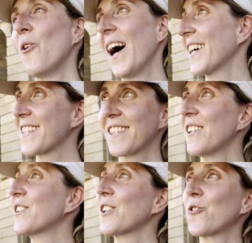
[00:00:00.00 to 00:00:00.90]
I
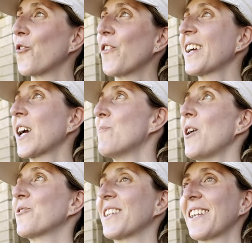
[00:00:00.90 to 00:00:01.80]
still need to think
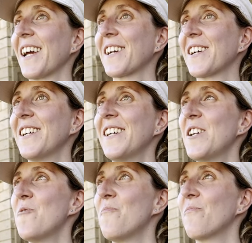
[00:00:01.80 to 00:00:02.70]
about it. Like,
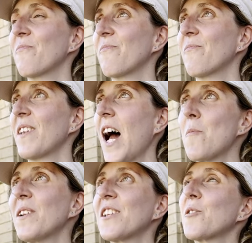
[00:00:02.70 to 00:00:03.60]

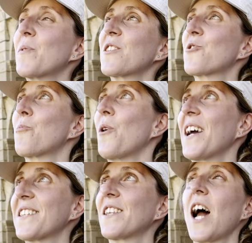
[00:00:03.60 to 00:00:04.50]
I'm a little bit
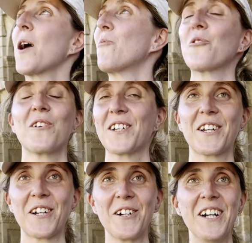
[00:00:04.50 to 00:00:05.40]
surprised that I'm already
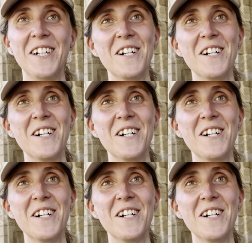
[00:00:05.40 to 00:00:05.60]
here.